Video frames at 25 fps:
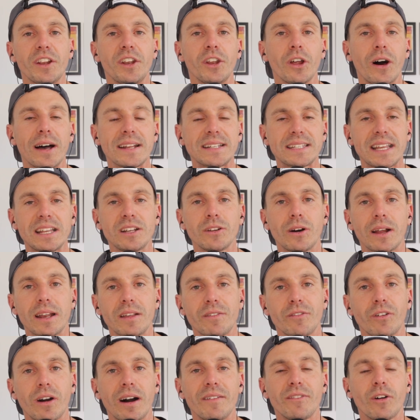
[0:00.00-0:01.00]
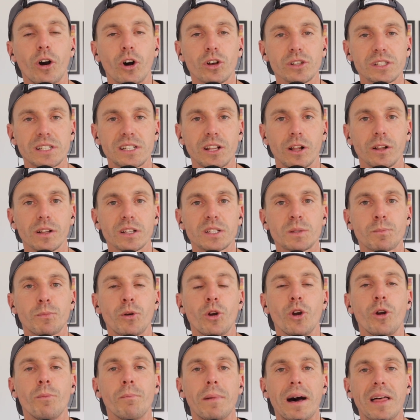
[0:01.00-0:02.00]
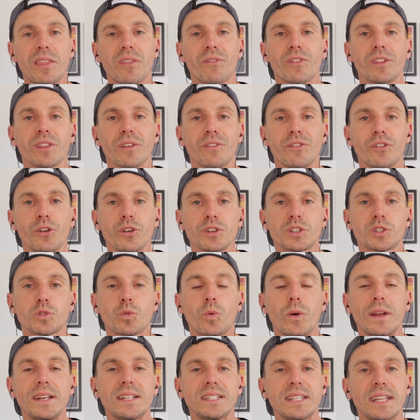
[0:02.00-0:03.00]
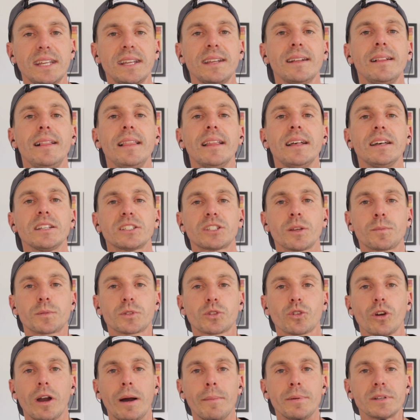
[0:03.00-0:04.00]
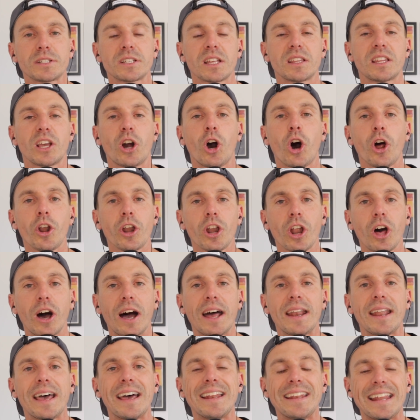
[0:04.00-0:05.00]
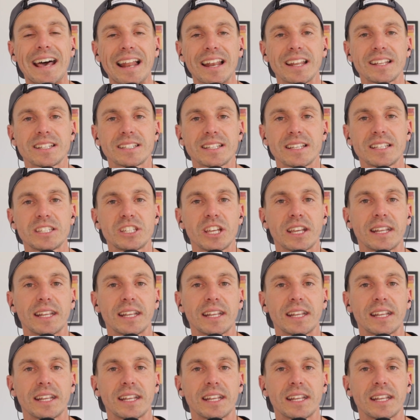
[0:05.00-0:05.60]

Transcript: $19.95 Aussie dollars per month for the first 20 subscribers to the online analysis.